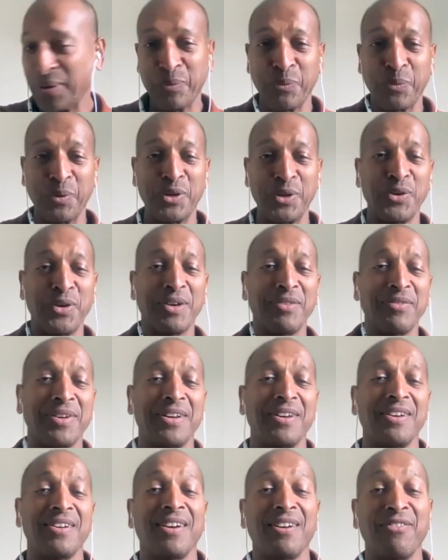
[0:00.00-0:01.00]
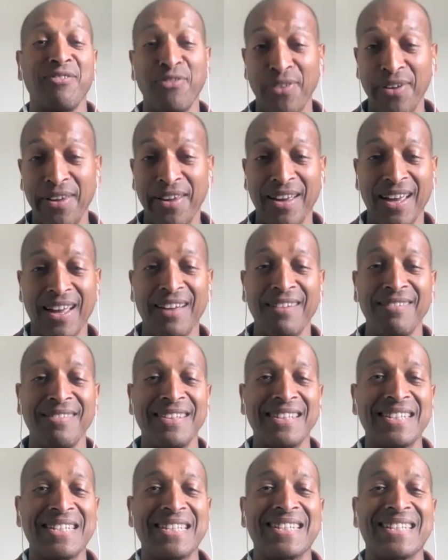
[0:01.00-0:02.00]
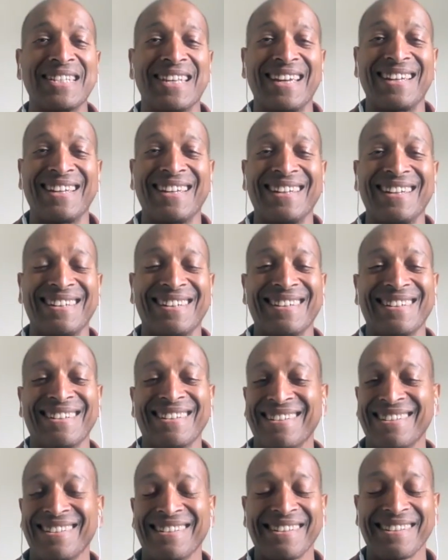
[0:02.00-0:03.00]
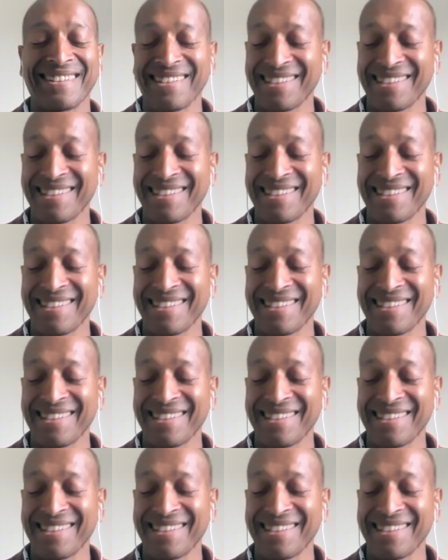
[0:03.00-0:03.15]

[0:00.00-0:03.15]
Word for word: when you have a, a free account, this is... I